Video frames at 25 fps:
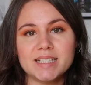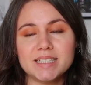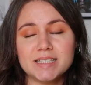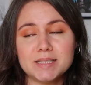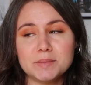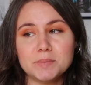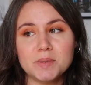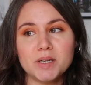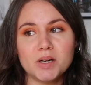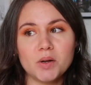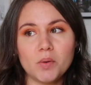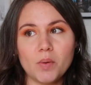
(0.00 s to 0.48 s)

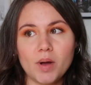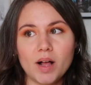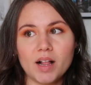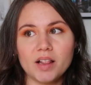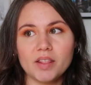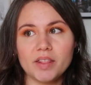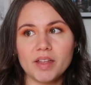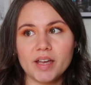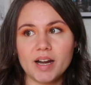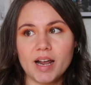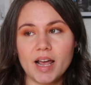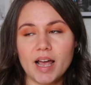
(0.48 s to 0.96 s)
It's been a
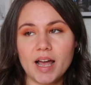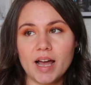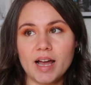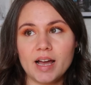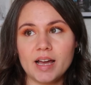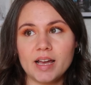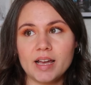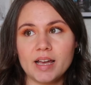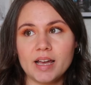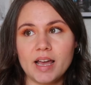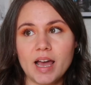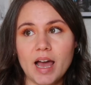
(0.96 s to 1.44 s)
while that
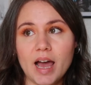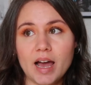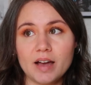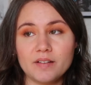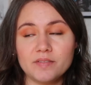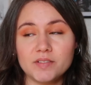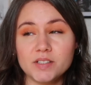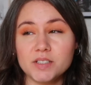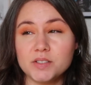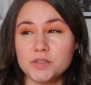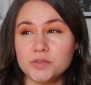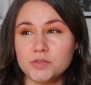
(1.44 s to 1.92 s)
I
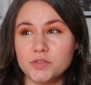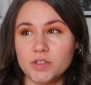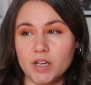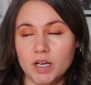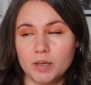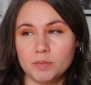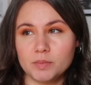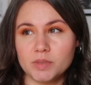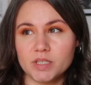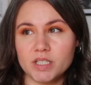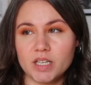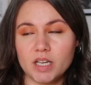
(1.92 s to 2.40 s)
haven't
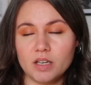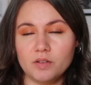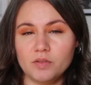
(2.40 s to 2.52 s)
filmed